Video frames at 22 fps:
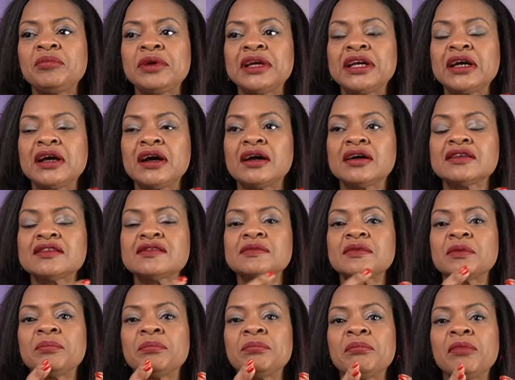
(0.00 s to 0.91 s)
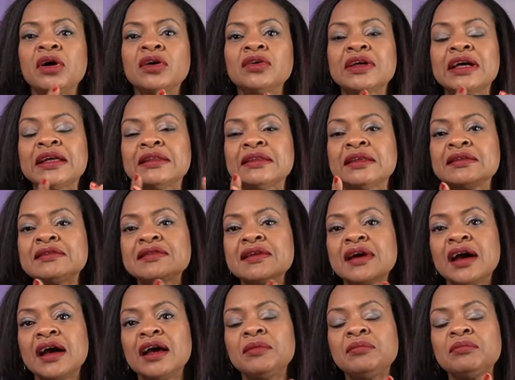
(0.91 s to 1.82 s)
Because mo at the
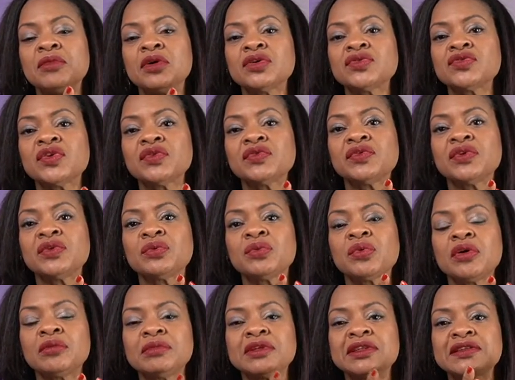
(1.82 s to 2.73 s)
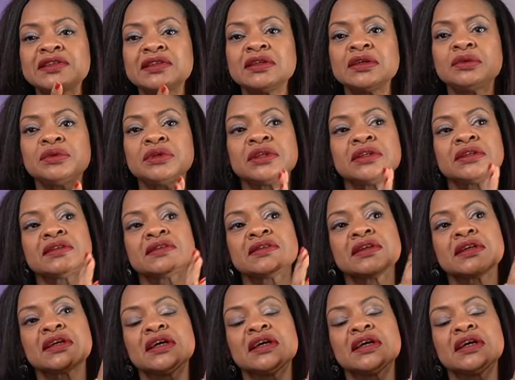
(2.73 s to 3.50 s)
time most of the raw materials